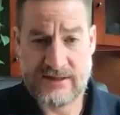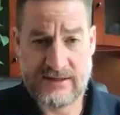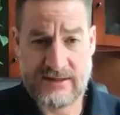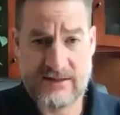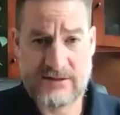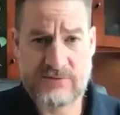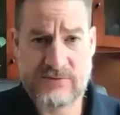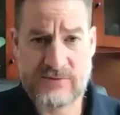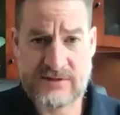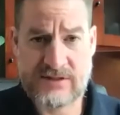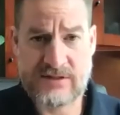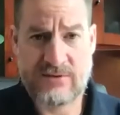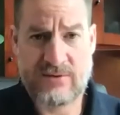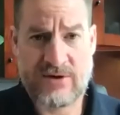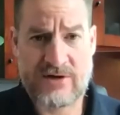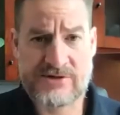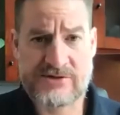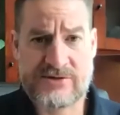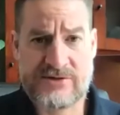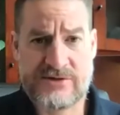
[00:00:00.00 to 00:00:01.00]
this was in the
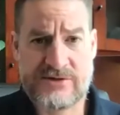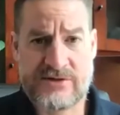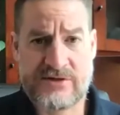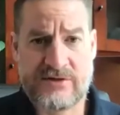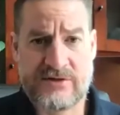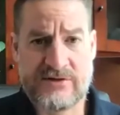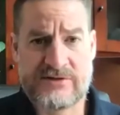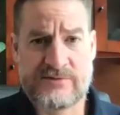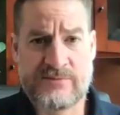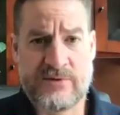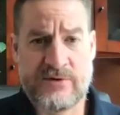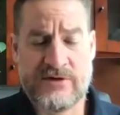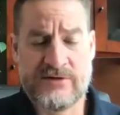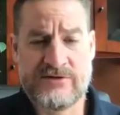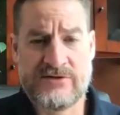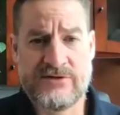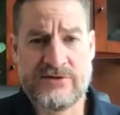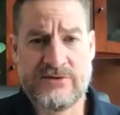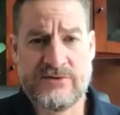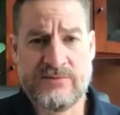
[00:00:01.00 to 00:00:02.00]
Wall Street Journal this morning
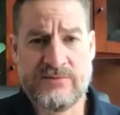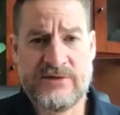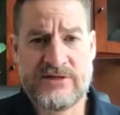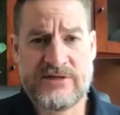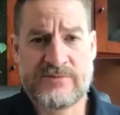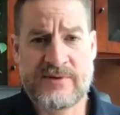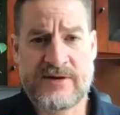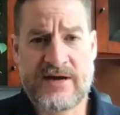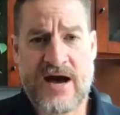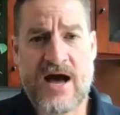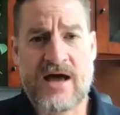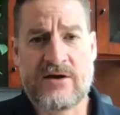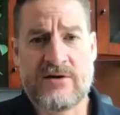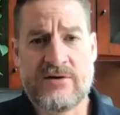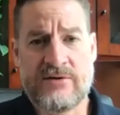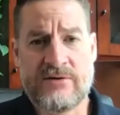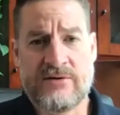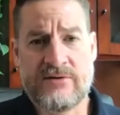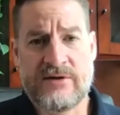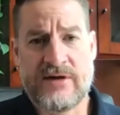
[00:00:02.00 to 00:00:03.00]
too, Mitch
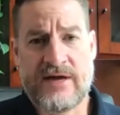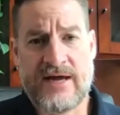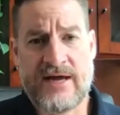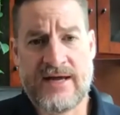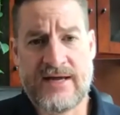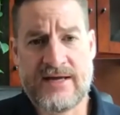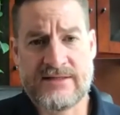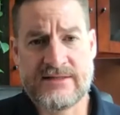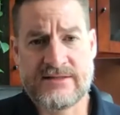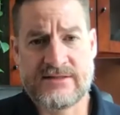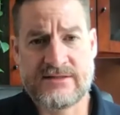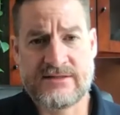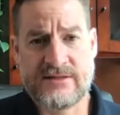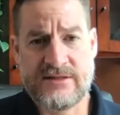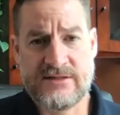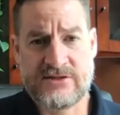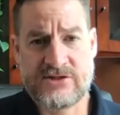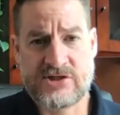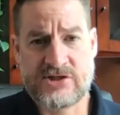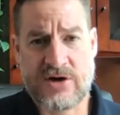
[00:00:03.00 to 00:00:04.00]
McConnell
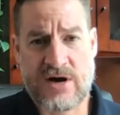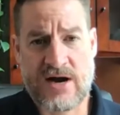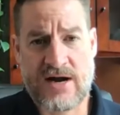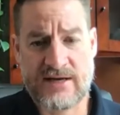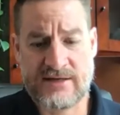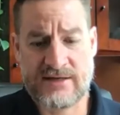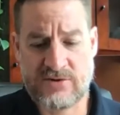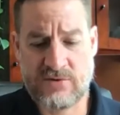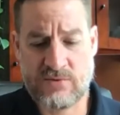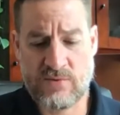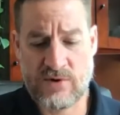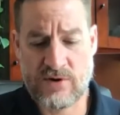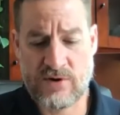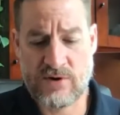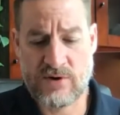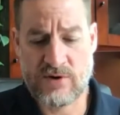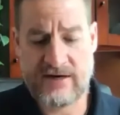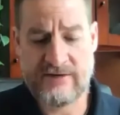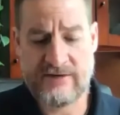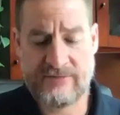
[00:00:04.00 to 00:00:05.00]
is trying to
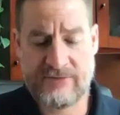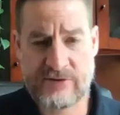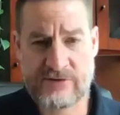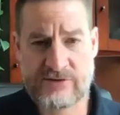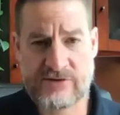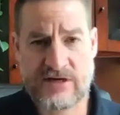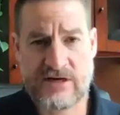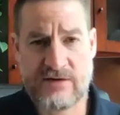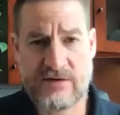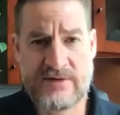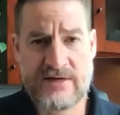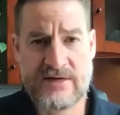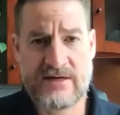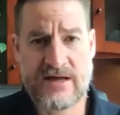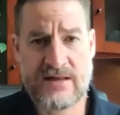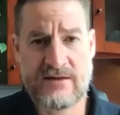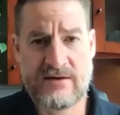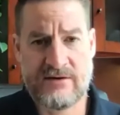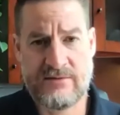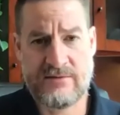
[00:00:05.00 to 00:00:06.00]
work out if there's going to be
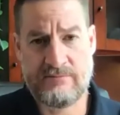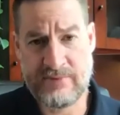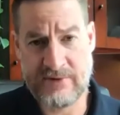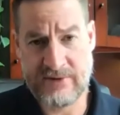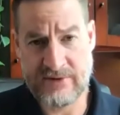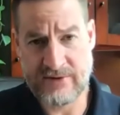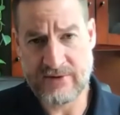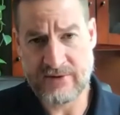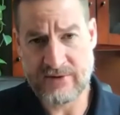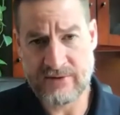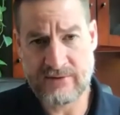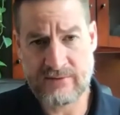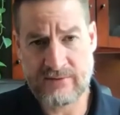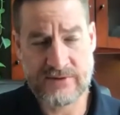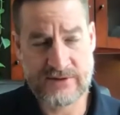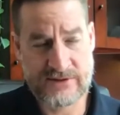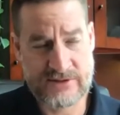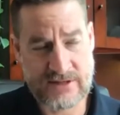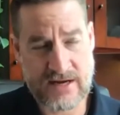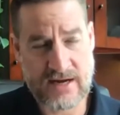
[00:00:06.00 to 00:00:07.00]
another bill,
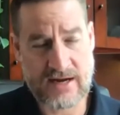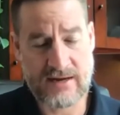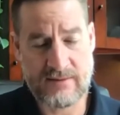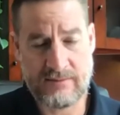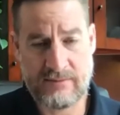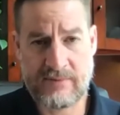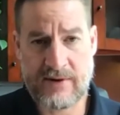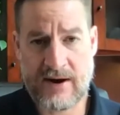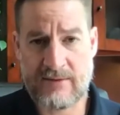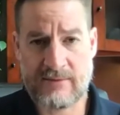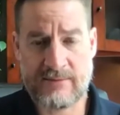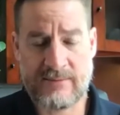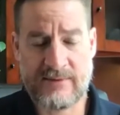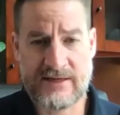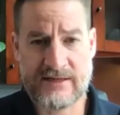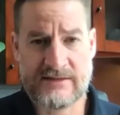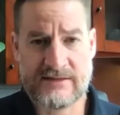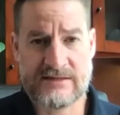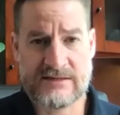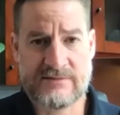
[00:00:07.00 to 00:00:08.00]
which I
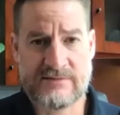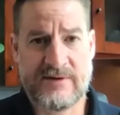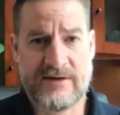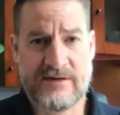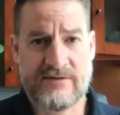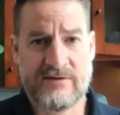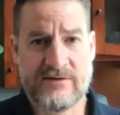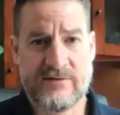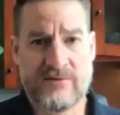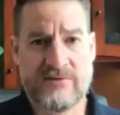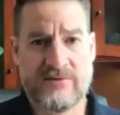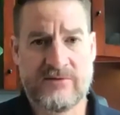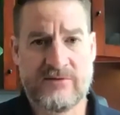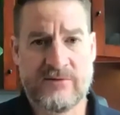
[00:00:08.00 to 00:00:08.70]
probably anticipate there'll